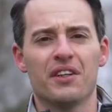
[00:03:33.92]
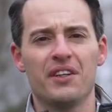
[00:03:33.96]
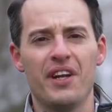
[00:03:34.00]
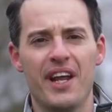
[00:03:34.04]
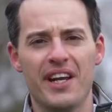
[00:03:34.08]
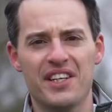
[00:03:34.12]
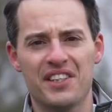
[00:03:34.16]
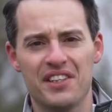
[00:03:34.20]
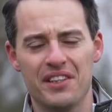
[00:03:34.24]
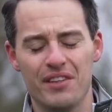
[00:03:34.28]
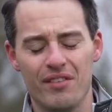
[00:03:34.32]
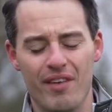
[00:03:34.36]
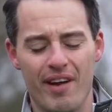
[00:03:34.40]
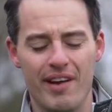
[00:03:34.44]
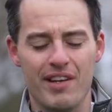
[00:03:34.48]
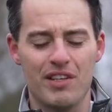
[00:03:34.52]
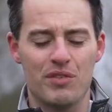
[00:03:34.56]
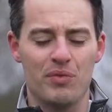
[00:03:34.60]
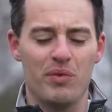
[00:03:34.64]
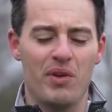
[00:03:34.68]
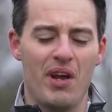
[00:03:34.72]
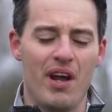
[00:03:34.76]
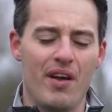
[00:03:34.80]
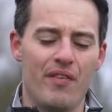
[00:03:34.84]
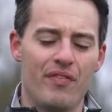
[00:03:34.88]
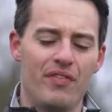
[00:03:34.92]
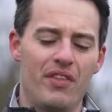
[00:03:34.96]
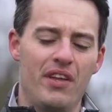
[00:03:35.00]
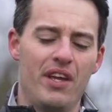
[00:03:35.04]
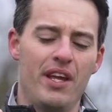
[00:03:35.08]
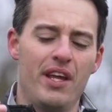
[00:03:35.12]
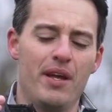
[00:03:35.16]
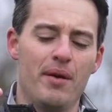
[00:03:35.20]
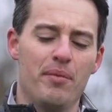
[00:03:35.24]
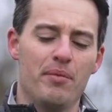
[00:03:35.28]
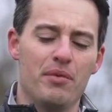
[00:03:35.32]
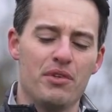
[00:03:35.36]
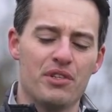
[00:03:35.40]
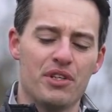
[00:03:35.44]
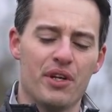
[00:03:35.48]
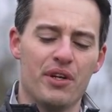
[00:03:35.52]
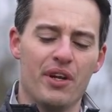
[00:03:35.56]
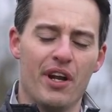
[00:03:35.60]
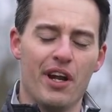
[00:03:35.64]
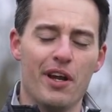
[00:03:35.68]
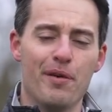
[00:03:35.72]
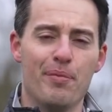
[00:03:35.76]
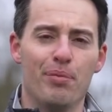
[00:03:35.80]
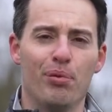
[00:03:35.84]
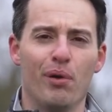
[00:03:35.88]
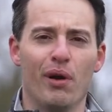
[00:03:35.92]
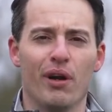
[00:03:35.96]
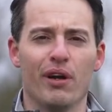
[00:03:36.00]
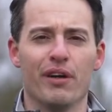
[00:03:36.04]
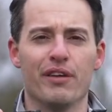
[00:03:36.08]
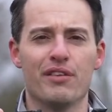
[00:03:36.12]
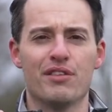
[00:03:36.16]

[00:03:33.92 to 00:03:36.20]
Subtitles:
next in the range we have the Mizuno Pro